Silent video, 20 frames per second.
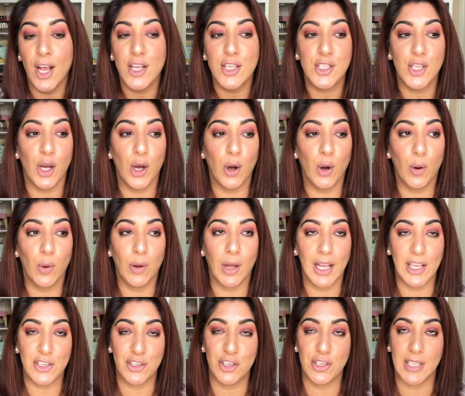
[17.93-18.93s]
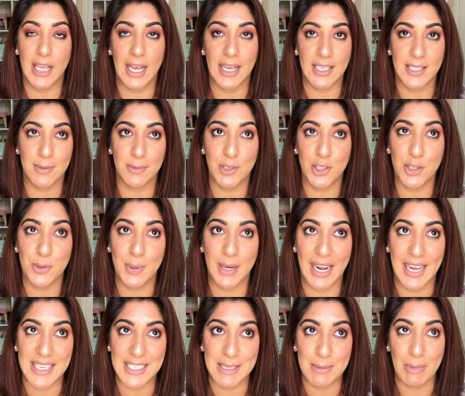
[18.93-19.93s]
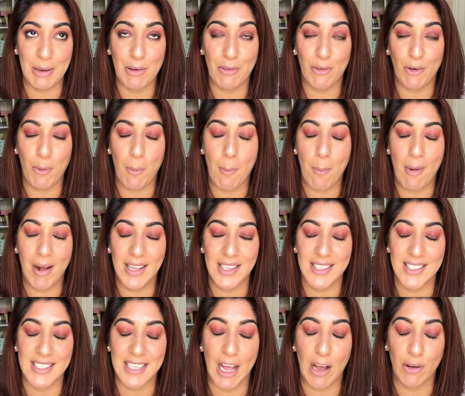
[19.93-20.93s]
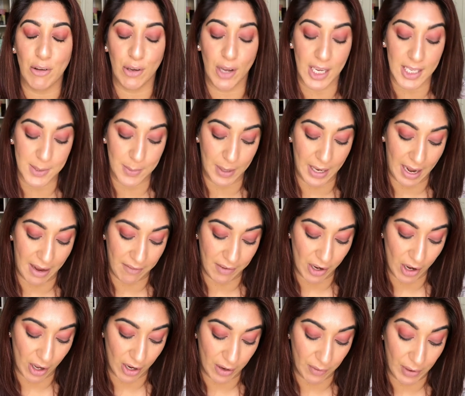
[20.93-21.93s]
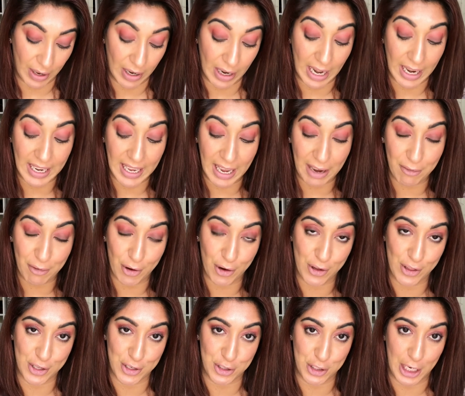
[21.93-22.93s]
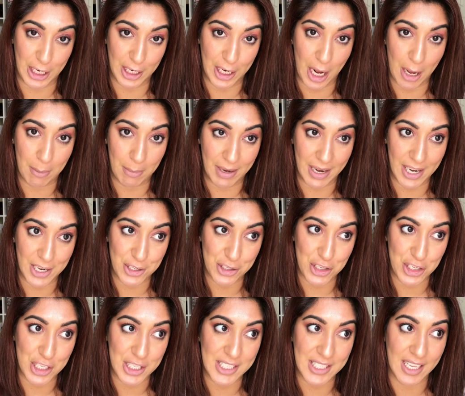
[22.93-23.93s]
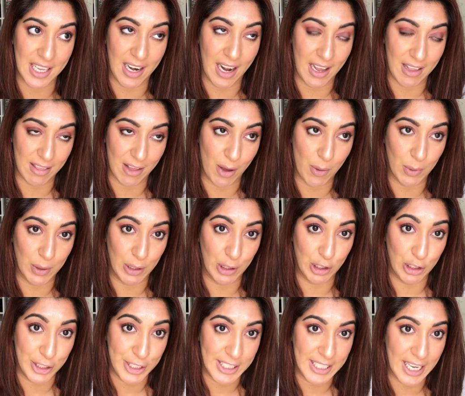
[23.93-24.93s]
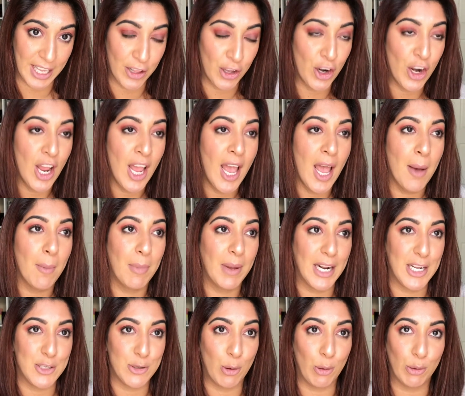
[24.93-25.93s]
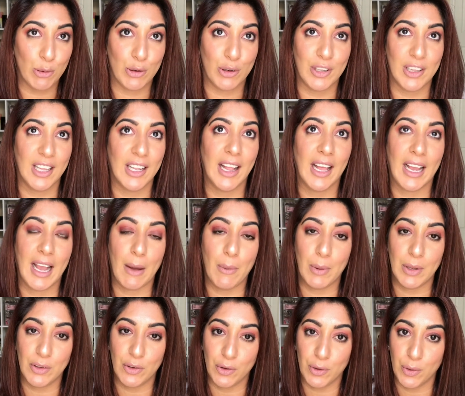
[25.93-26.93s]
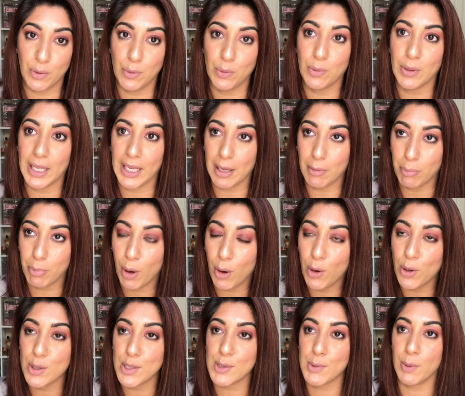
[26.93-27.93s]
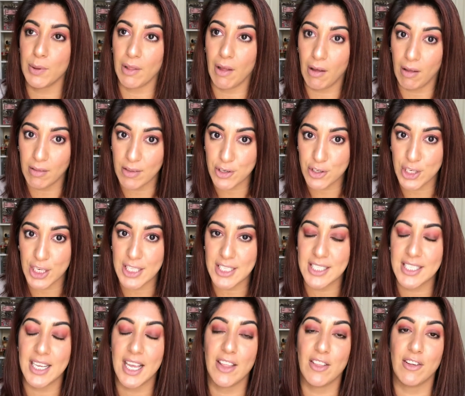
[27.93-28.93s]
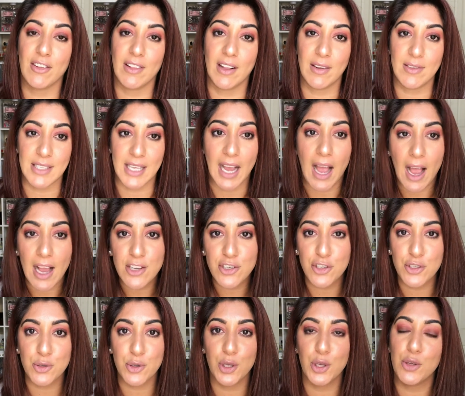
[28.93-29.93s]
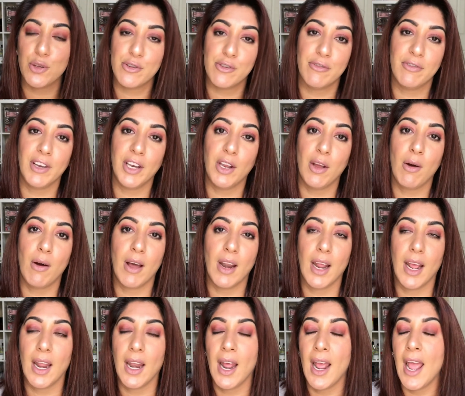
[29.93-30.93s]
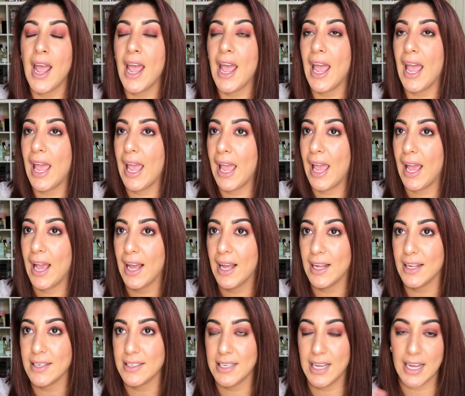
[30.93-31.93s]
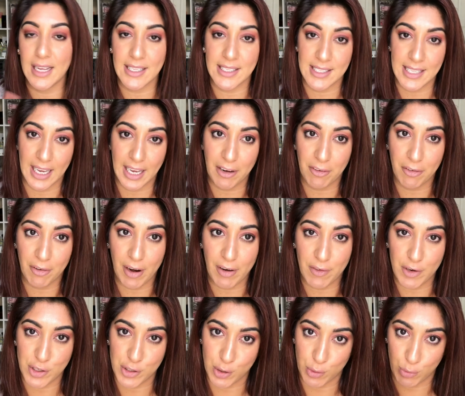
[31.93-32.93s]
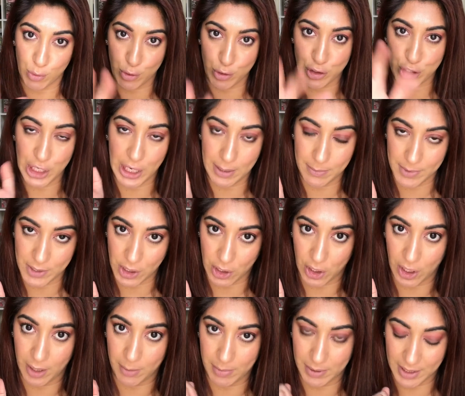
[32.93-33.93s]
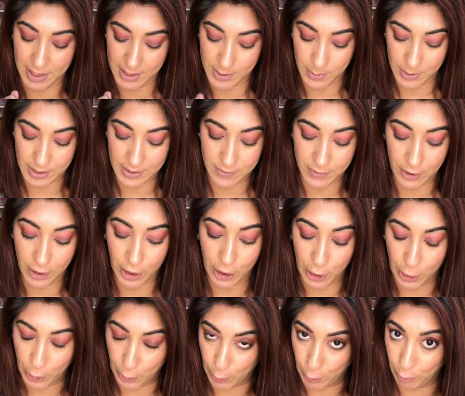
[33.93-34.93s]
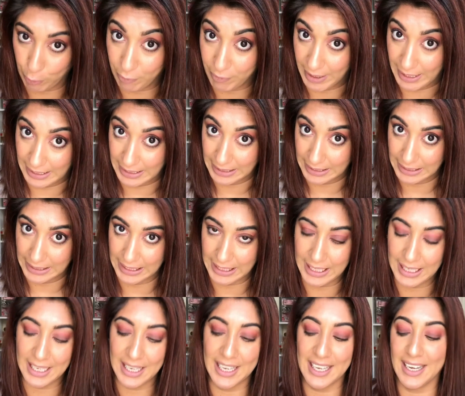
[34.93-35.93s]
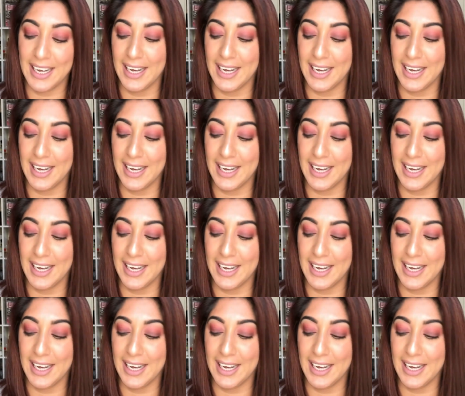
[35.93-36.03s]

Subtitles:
So, and she's been asking me for months now, you guys, but I haven't gotten around. I gave her the shade combinations that I thought would look good together, but I told her that like I would do like a post with all the shades together, and then I was like, I should do a YouTube video on it. And yeah, it's taken forever, so Roshi, I'm sorry, but this one's for you, finally.